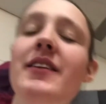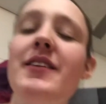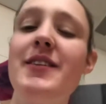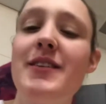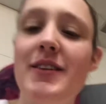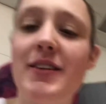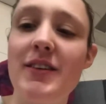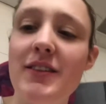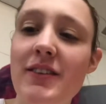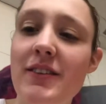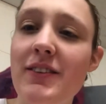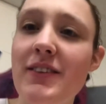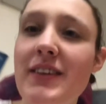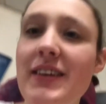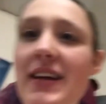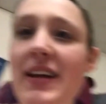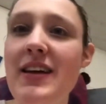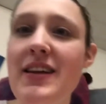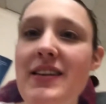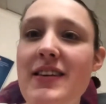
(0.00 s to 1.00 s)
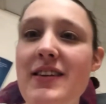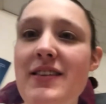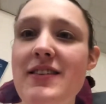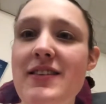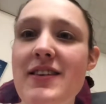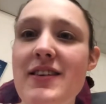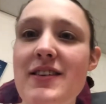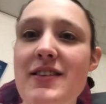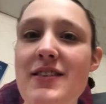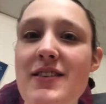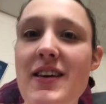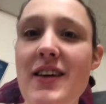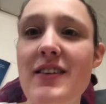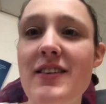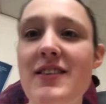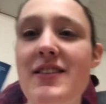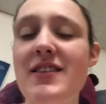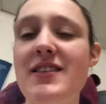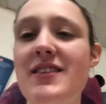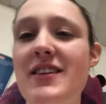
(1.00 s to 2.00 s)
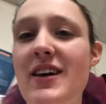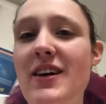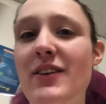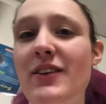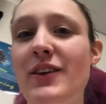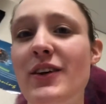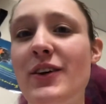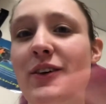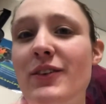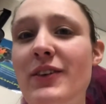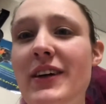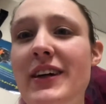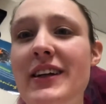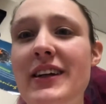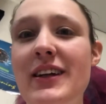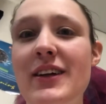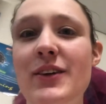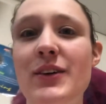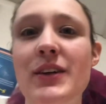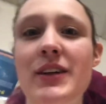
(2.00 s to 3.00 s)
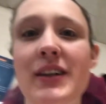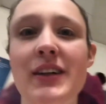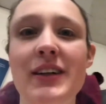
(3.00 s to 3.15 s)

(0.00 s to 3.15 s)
so yeah, that's the, that's the down low right now